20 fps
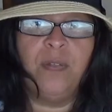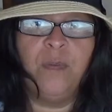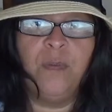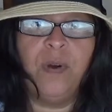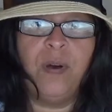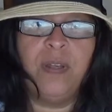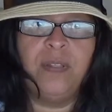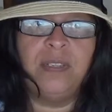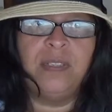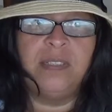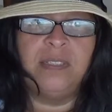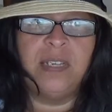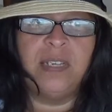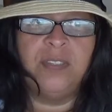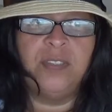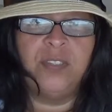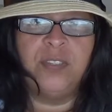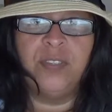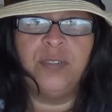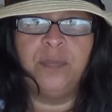the wall that
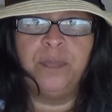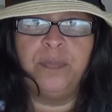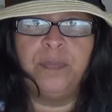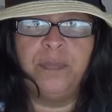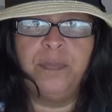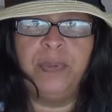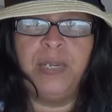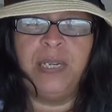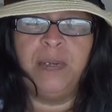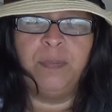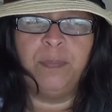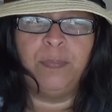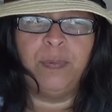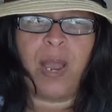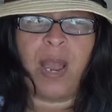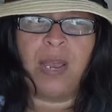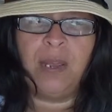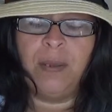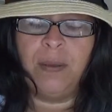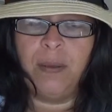says you're a
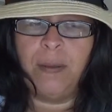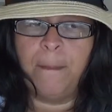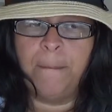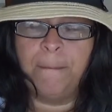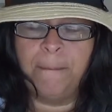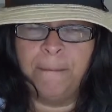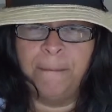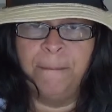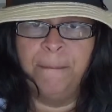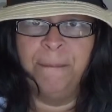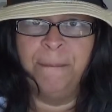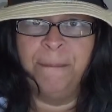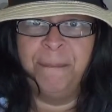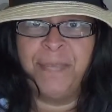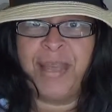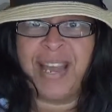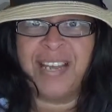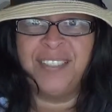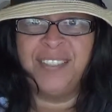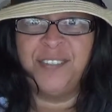
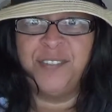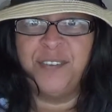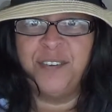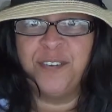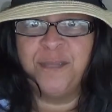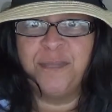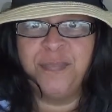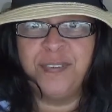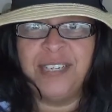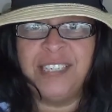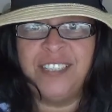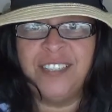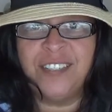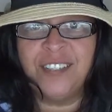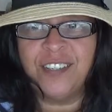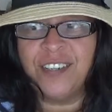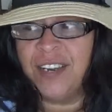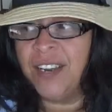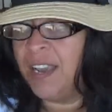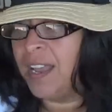pastor or
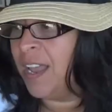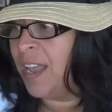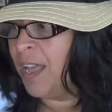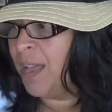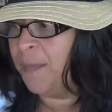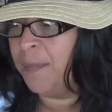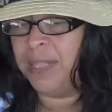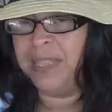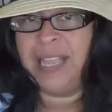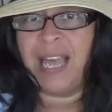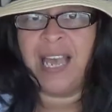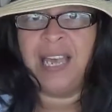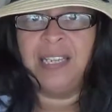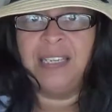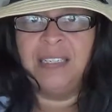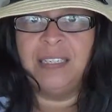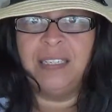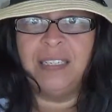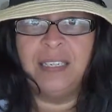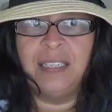preacher, but
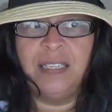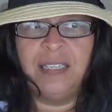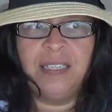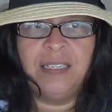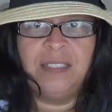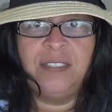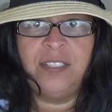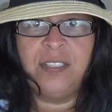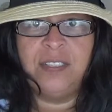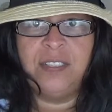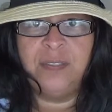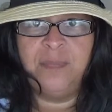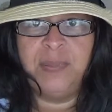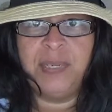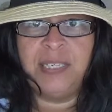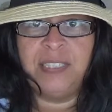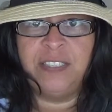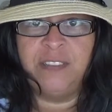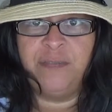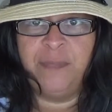that is just a
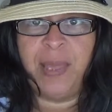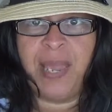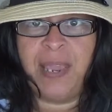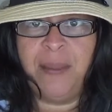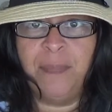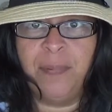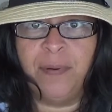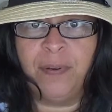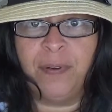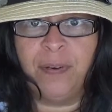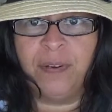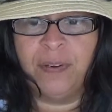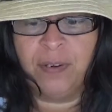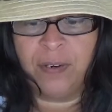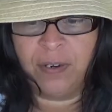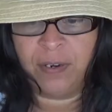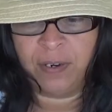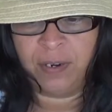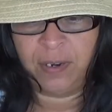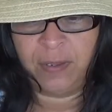piece of paper.
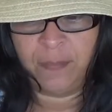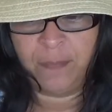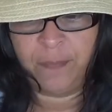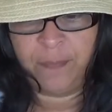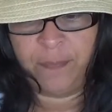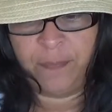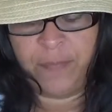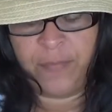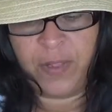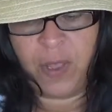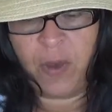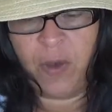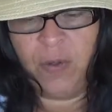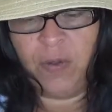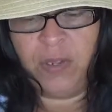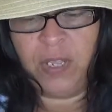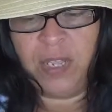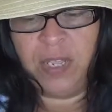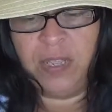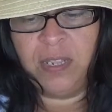
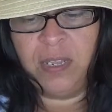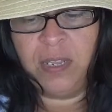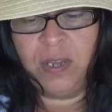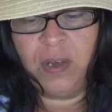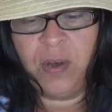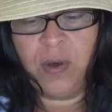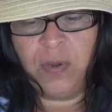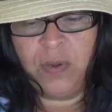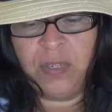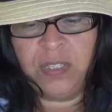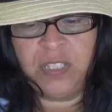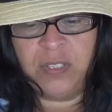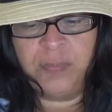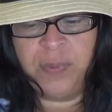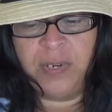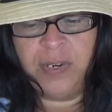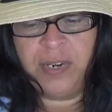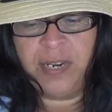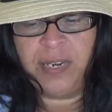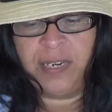Only the Holy
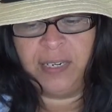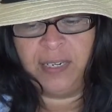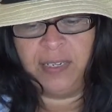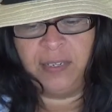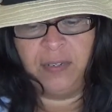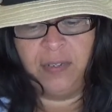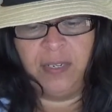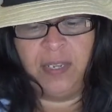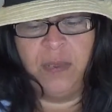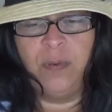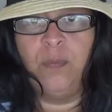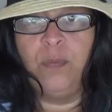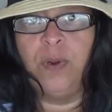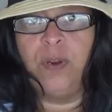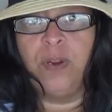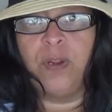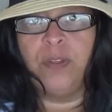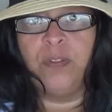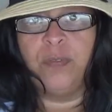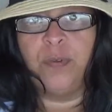Spirit can
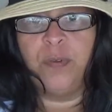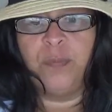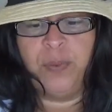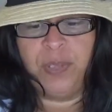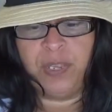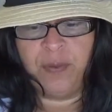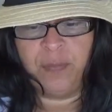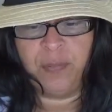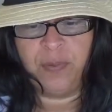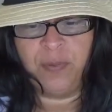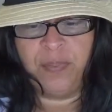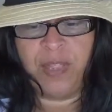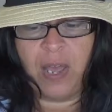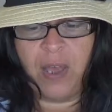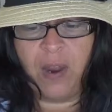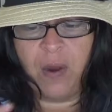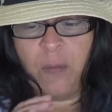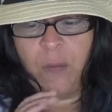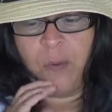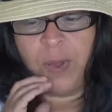work through people
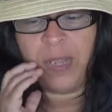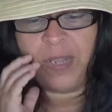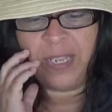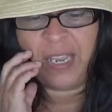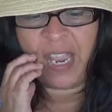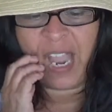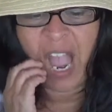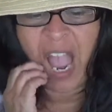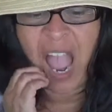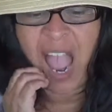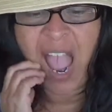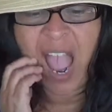that are willing.